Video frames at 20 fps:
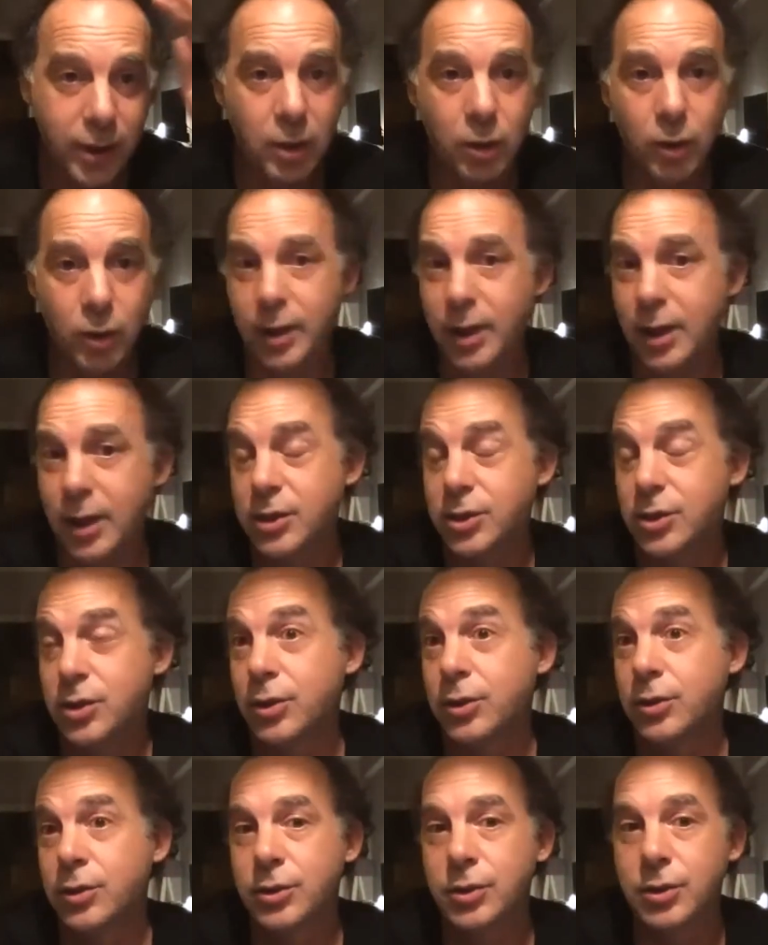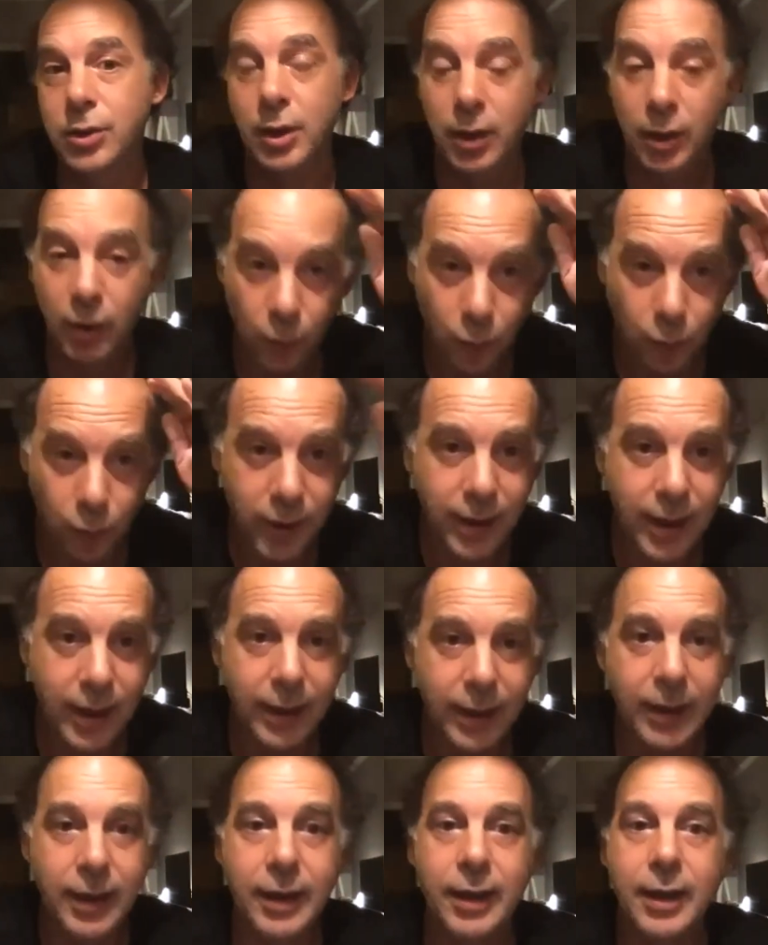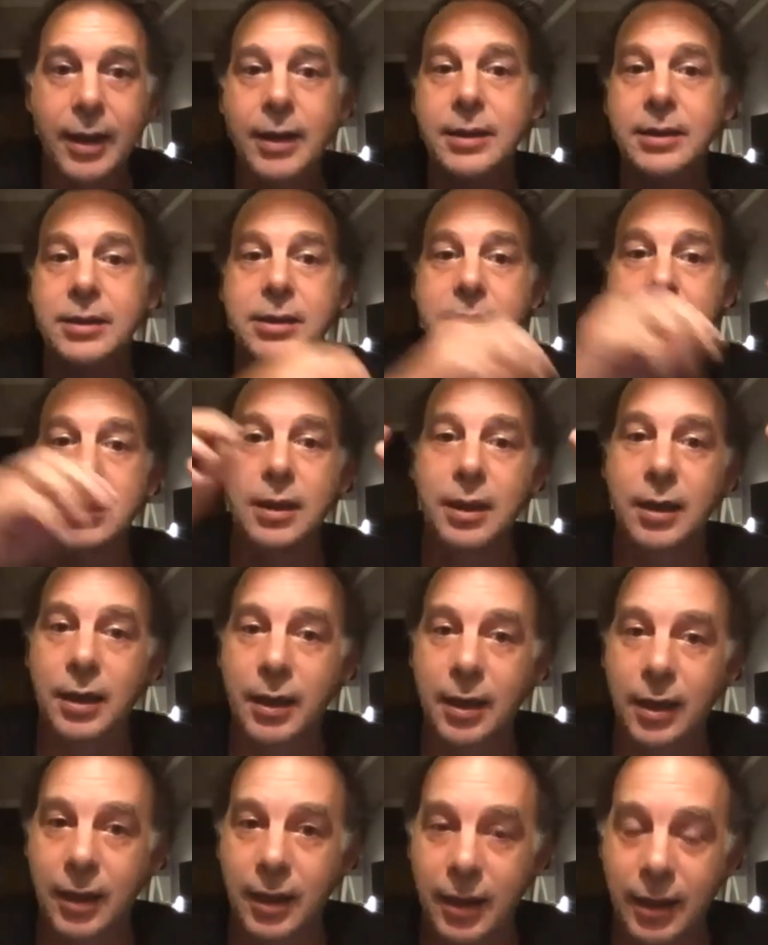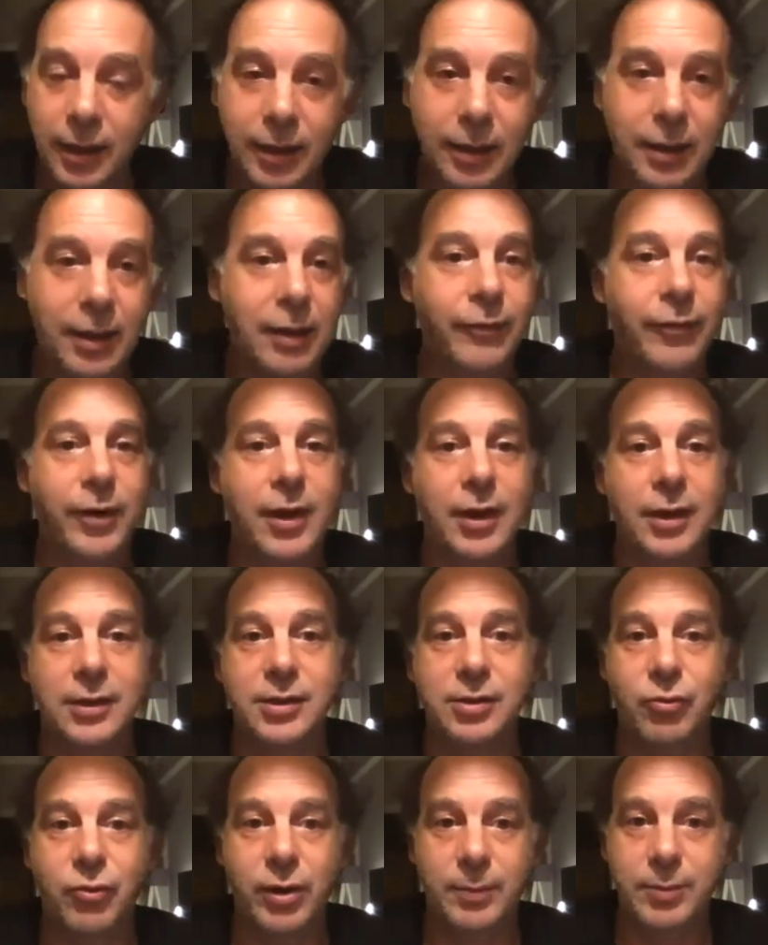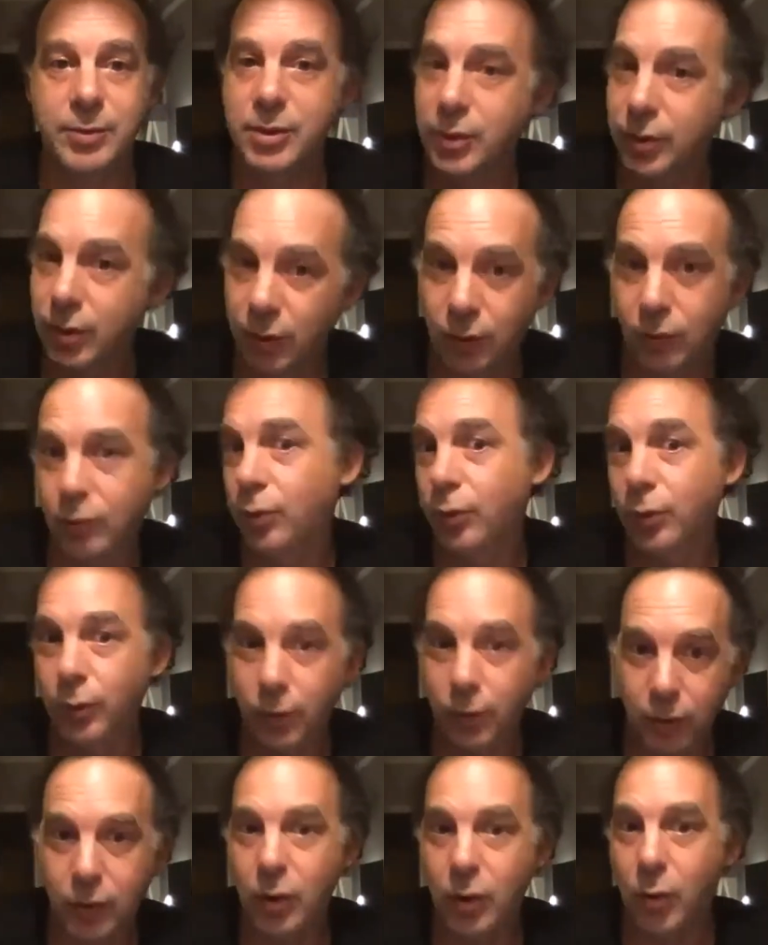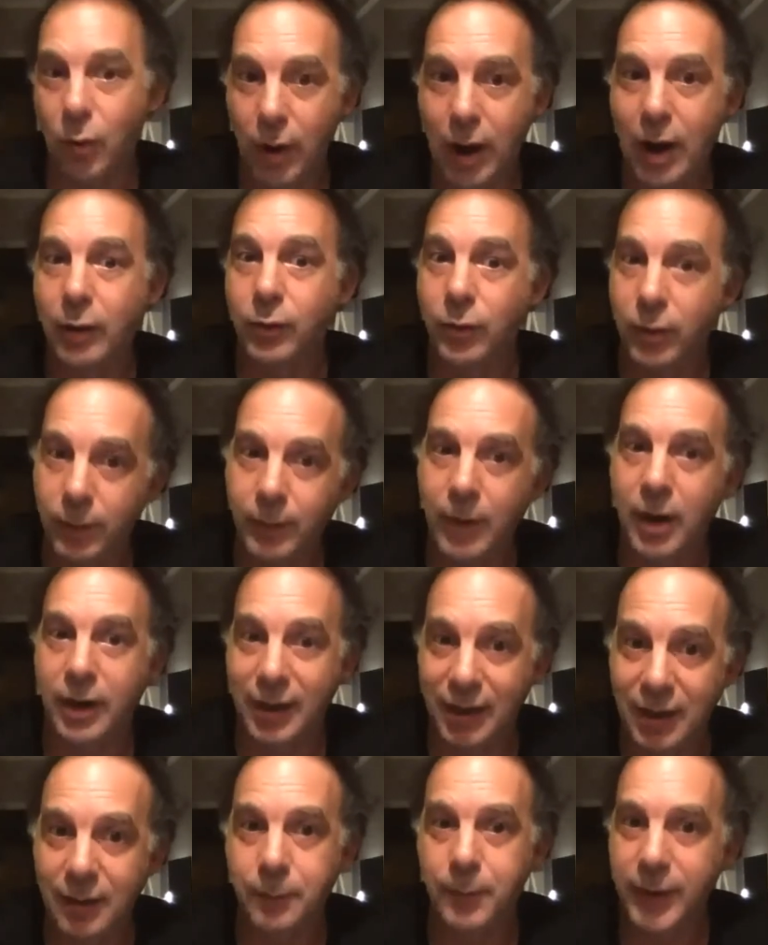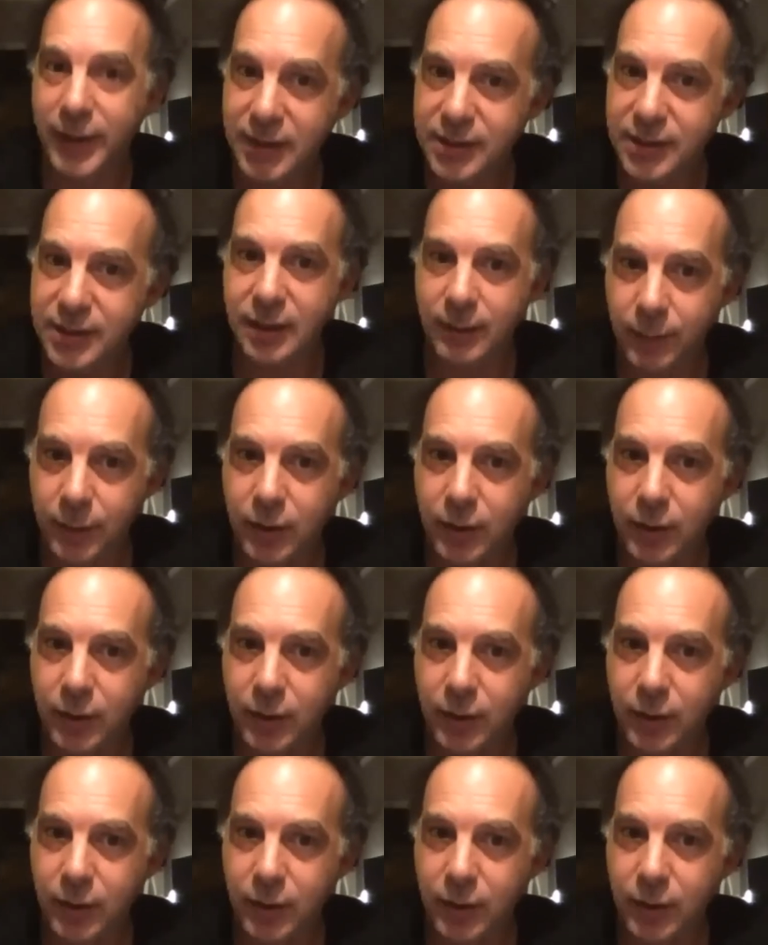locations, weird ideas, difficult scripts, to go out to the market and pitch them,